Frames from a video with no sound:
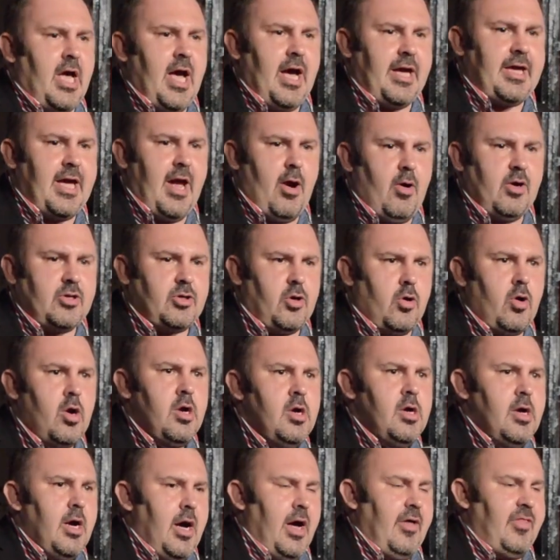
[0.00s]
character
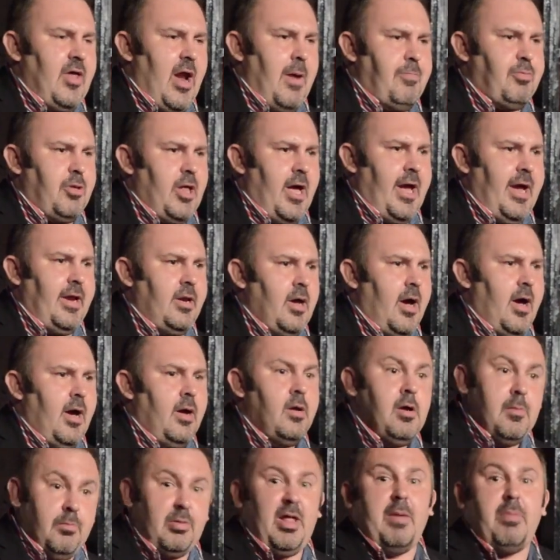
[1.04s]
that I played
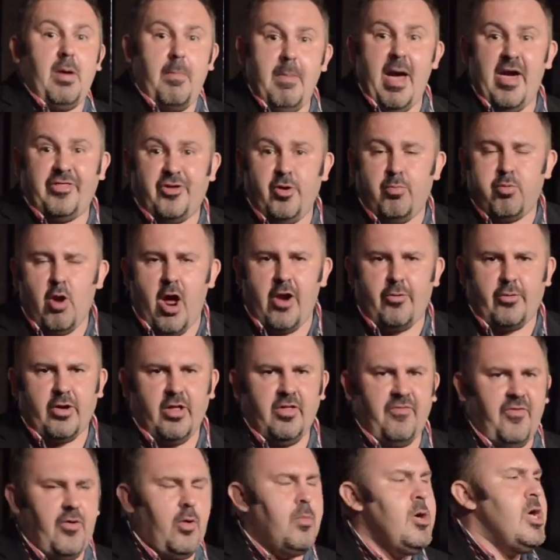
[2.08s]
by Matthew Broderick in
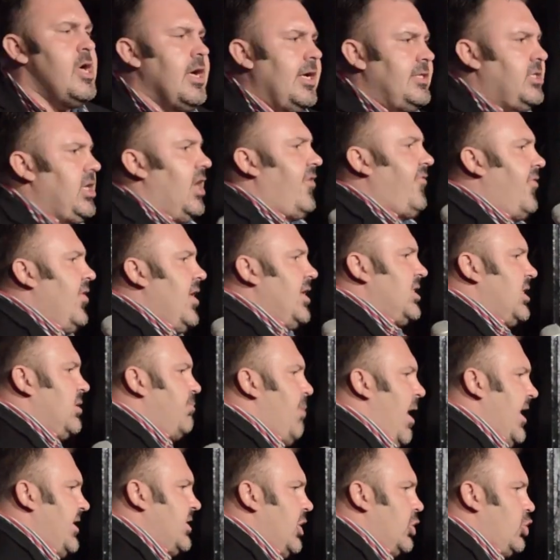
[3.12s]
the film, just finished his
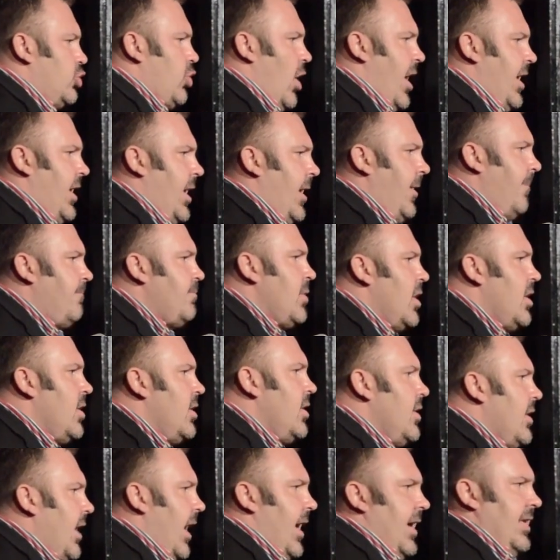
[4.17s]
basic training,
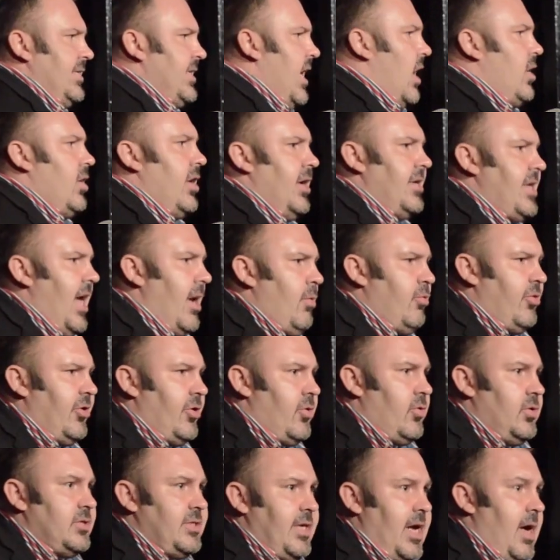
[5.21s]
and he's out on a date with a
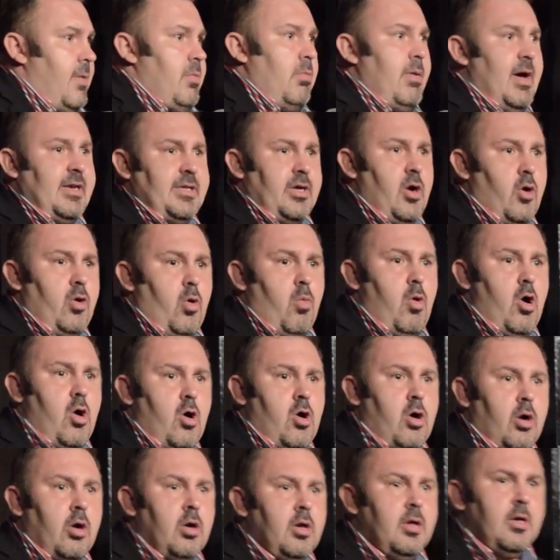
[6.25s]
girl, and he's like, I'm about to go to
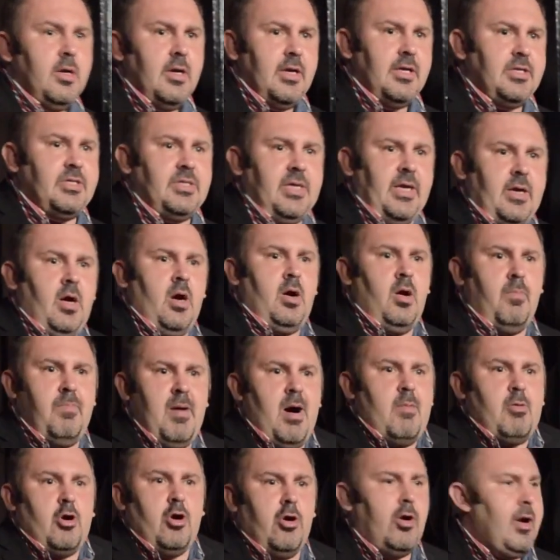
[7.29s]
war. She's like, oh,
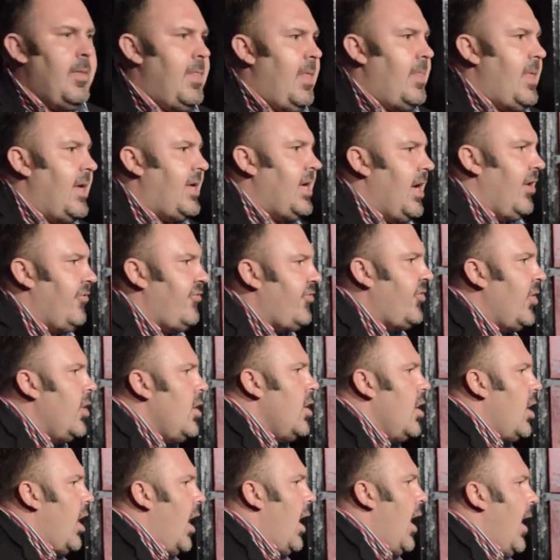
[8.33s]
bummer, and then they kiss.
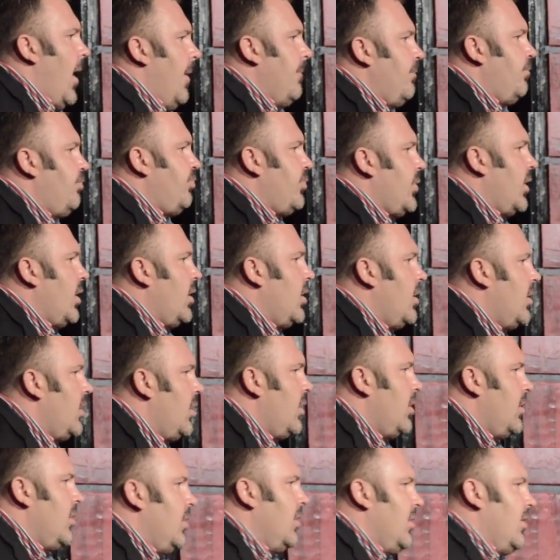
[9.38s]
There
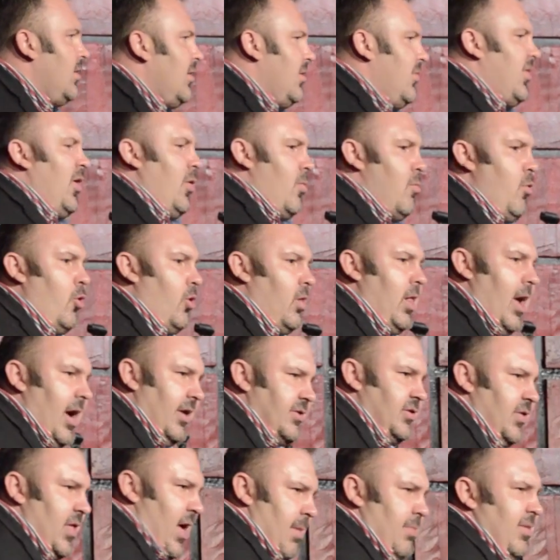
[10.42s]
are more
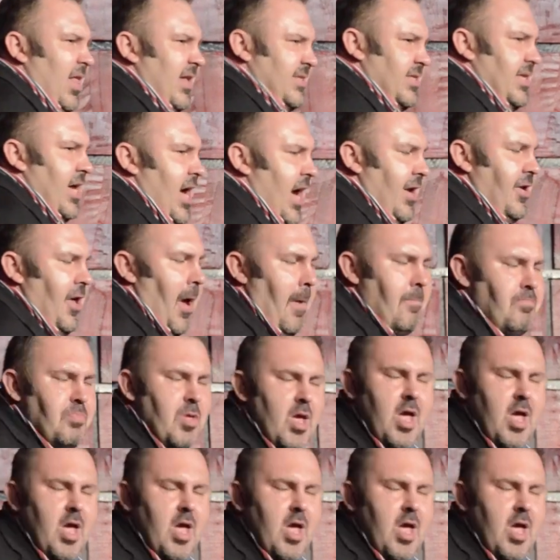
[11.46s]
lines than that, but that's the idea.